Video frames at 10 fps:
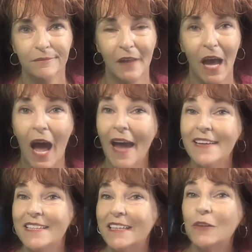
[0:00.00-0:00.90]
I
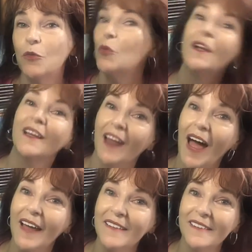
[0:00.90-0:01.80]
didn't
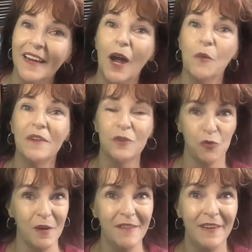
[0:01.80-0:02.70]
realize that I was
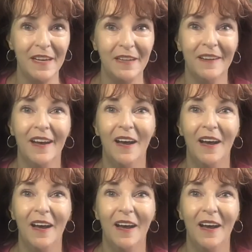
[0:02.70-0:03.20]
grieving